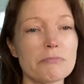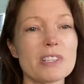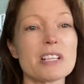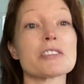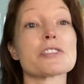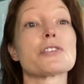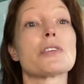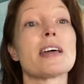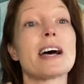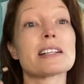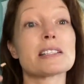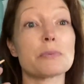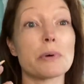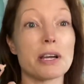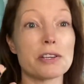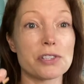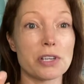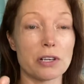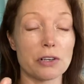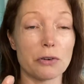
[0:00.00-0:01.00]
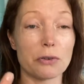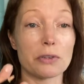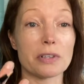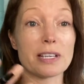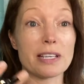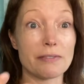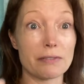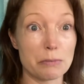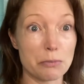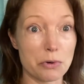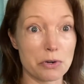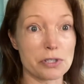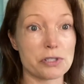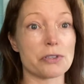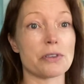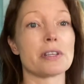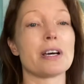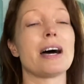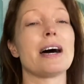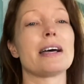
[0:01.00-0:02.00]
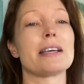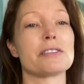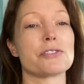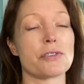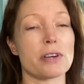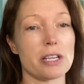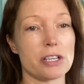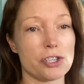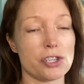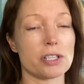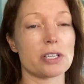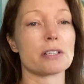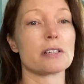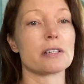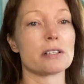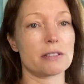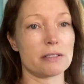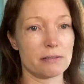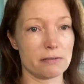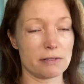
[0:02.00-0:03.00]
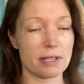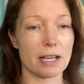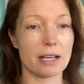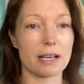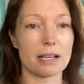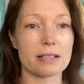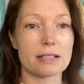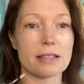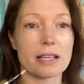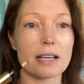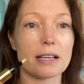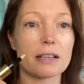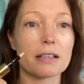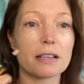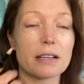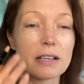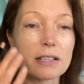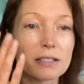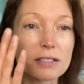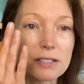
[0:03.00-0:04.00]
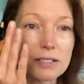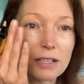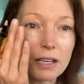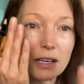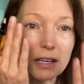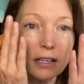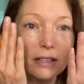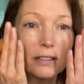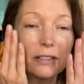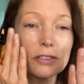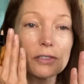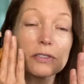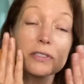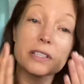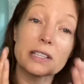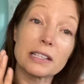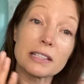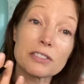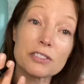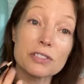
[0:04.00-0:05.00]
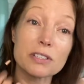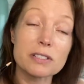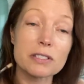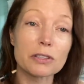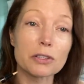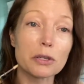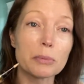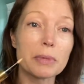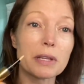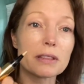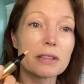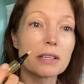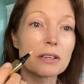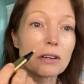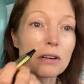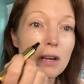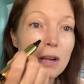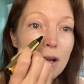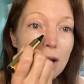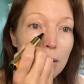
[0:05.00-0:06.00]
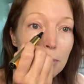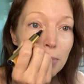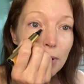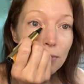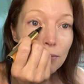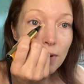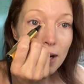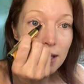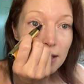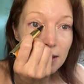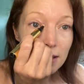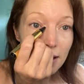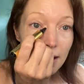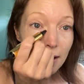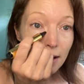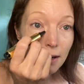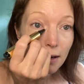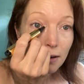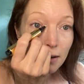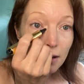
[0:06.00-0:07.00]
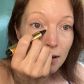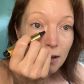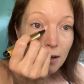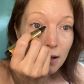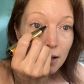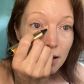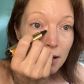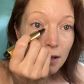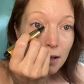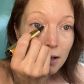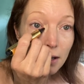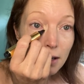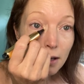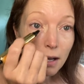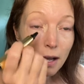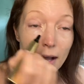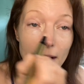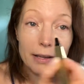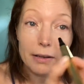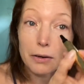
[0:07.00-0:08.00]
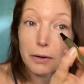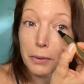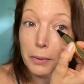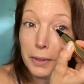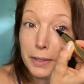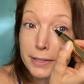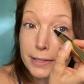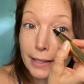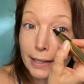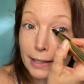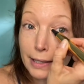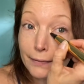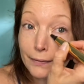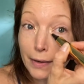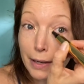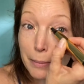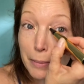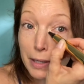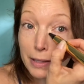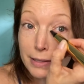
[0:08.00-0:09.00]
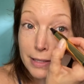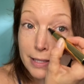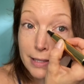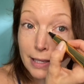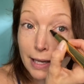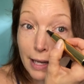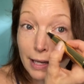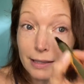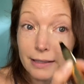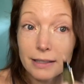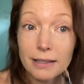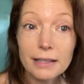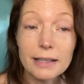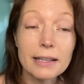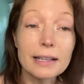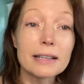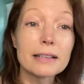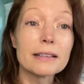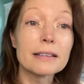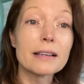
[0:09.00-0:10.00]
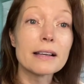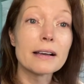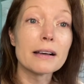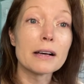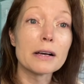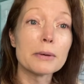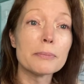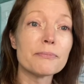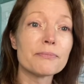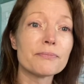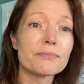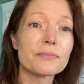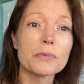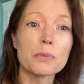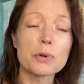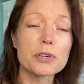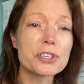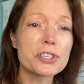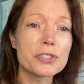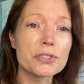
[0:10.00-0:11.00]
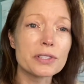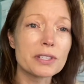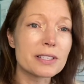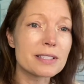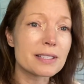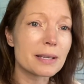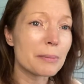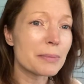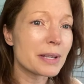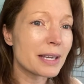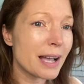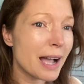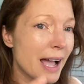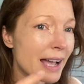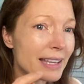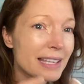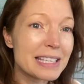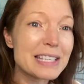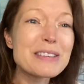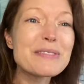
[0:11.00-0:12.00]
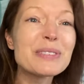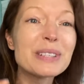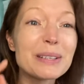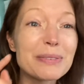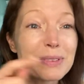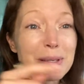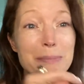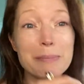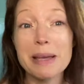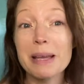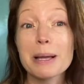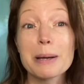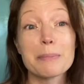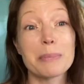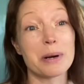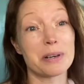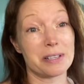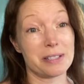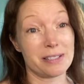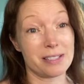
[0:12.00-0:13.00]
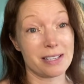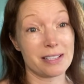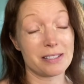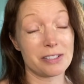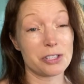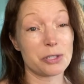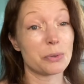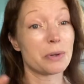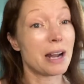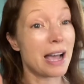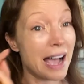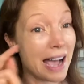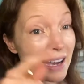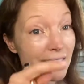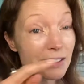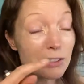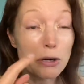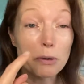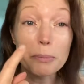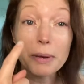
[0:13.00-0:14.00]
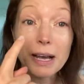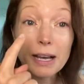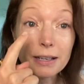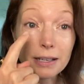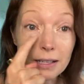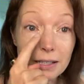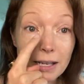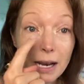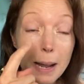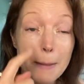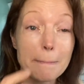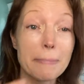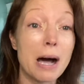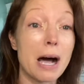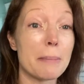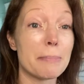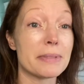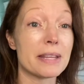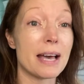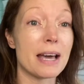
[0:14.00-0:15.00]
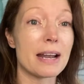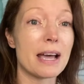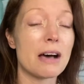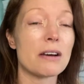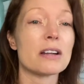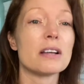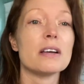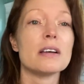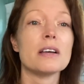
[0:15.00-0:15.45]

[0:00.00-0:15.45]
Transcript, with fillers: So that's why as you get older, even more so the hydration and that kind of thing, because uh, your skin is just a little bit thinner. But right there, I always like, if I'm on set and um, we're shooting something, I, even if the makeup artist doesn't do it, I go back in and I pop that out